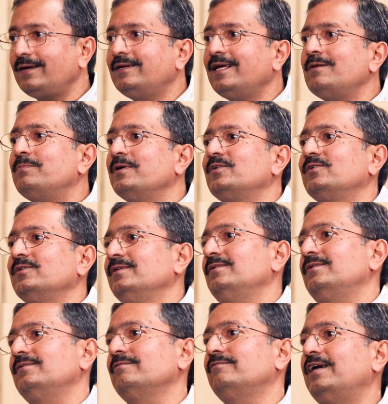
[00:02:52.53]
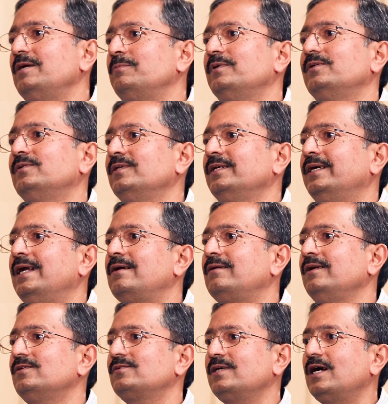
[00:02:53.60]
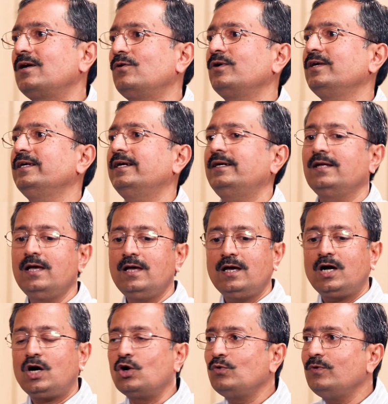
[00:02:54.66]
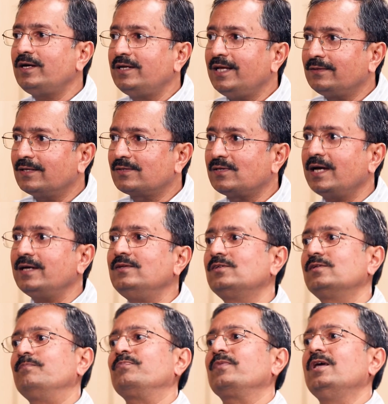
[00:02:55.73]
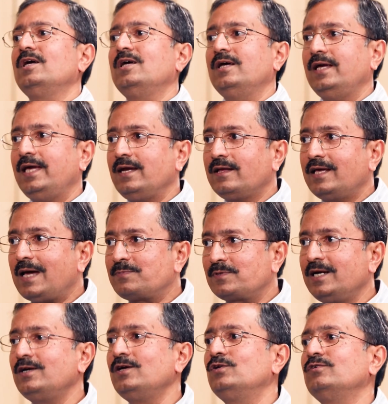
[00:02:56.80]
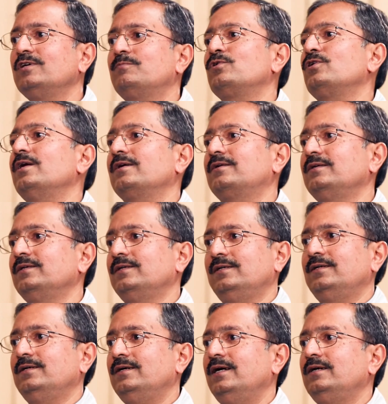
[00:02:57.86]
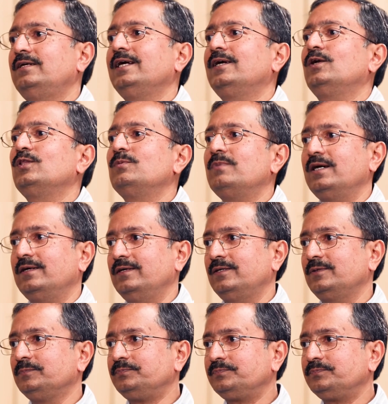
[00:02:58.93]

10%, 5% can at least start looking at how do we take the science, encapsulate into a product and take it to the market.